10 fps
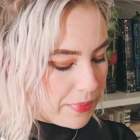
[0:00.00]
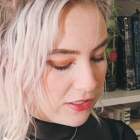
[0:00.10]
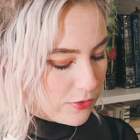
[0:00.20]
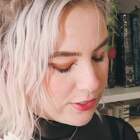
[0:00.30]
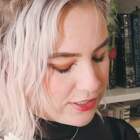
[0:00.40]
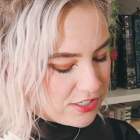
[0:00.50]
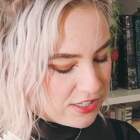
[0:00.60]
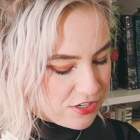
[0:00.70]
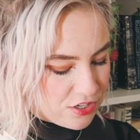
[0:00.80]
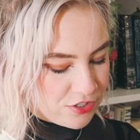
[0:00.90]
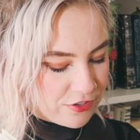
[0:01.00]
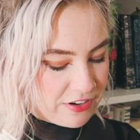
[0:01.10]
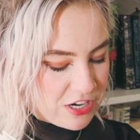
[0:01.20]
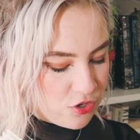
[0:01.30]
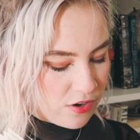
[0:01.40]
But Lore's decision to
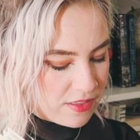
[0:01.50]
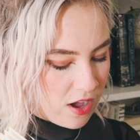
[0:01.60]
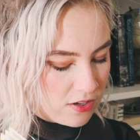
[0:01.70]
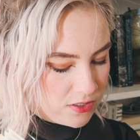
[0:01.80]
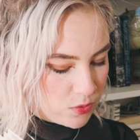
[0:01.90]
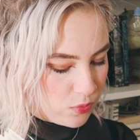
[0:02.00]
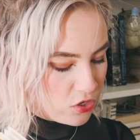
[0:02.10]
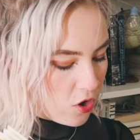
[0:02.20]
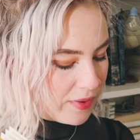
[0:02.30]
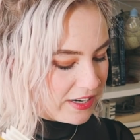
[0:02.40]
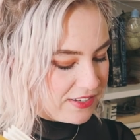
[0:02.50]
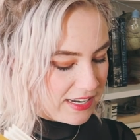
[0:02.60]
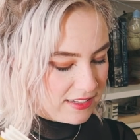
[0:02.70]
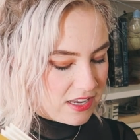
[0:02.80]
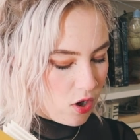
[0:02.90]
rejoin the hunt will come at a
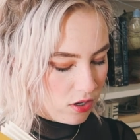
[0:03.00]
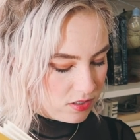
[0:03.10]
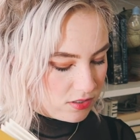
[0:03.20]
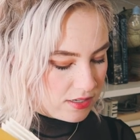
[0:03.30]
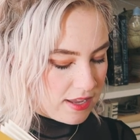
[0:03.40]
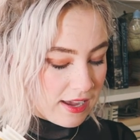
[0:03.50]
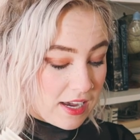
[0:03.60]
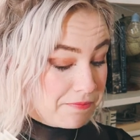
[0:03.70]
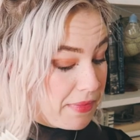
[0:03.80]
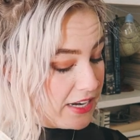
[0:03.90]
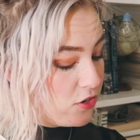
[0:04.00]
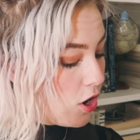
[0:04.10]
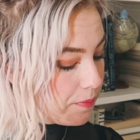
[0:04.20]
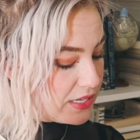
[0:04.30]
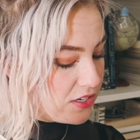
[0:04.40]
deadly cost, and may
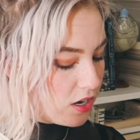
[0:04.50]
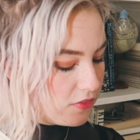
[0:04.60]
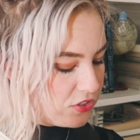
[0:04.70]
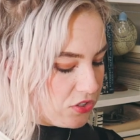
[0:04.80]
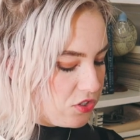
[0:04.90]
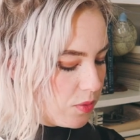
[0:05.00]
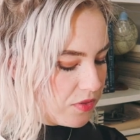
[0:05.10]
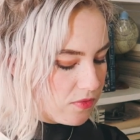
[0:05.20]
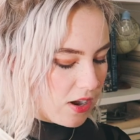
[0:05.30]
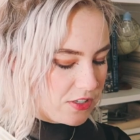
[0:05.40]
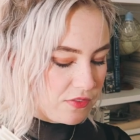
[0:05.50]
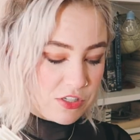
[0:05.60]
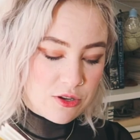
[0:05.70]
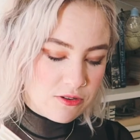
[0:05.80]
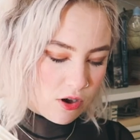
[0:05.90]
not be enough to stop the rise of
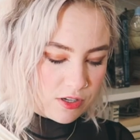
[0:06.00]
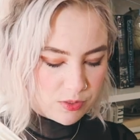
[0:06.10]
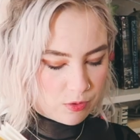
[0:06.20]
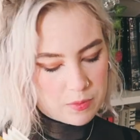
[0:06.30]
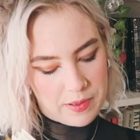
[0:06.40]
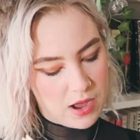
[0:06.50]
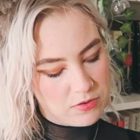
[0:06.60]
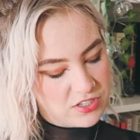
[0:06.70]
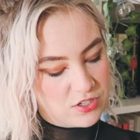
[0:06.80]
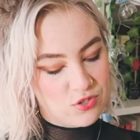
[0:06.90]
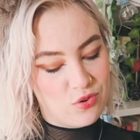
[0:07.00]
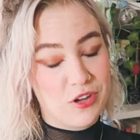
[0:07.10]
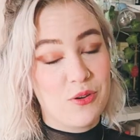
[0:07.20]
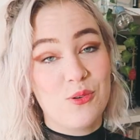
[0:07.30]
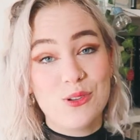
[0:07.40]
a new god with the power to
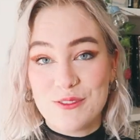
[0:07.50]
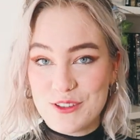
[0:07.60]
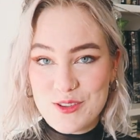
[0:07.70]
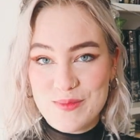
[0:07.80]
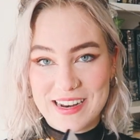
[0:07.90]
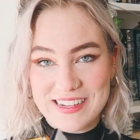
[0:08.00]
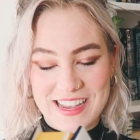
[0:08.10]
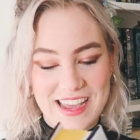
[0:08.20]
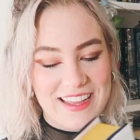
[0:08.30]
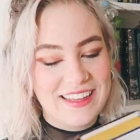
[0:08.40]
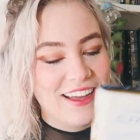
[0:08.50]
destroy all of humanity.